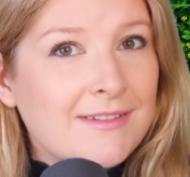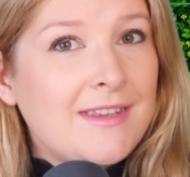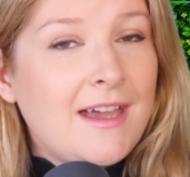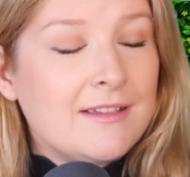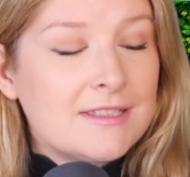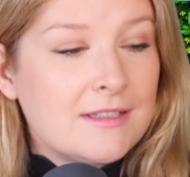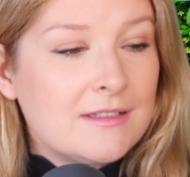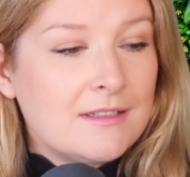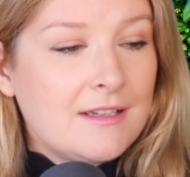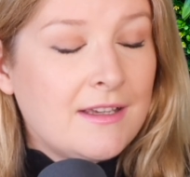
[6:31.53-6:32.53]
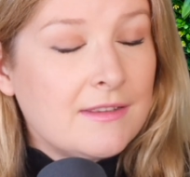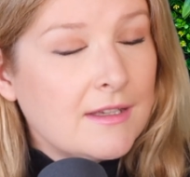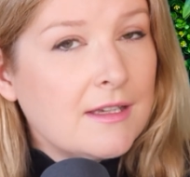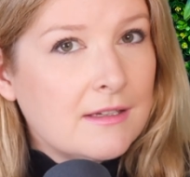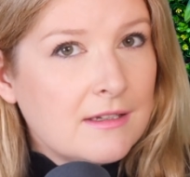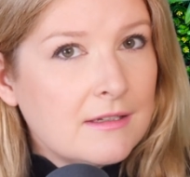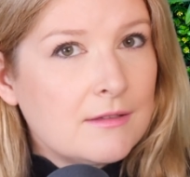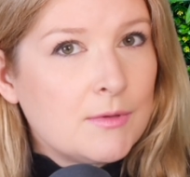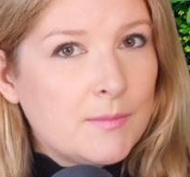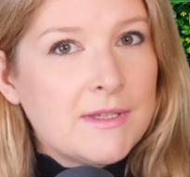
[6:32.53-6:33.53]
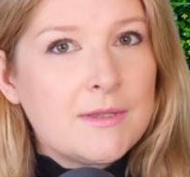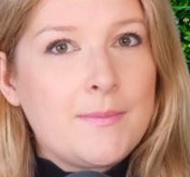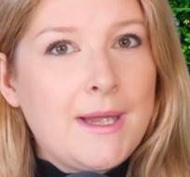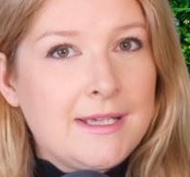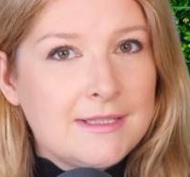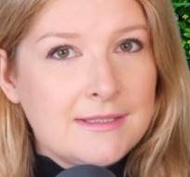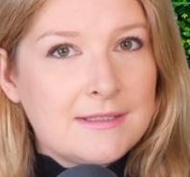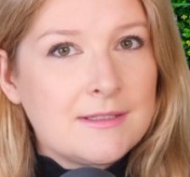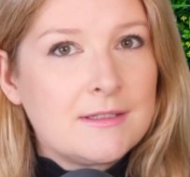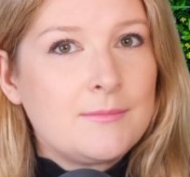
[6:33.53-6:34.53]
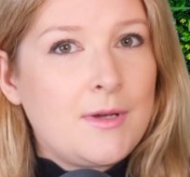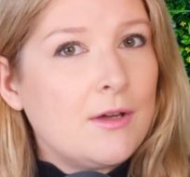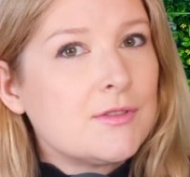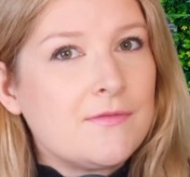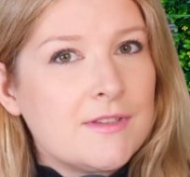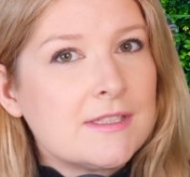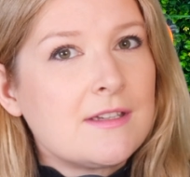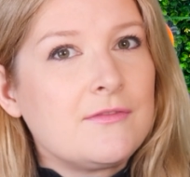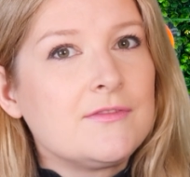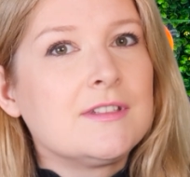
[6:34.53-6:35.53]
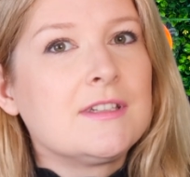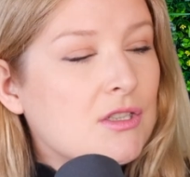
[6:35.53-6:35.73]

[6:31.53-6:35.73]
that I think will be the best part of this oven.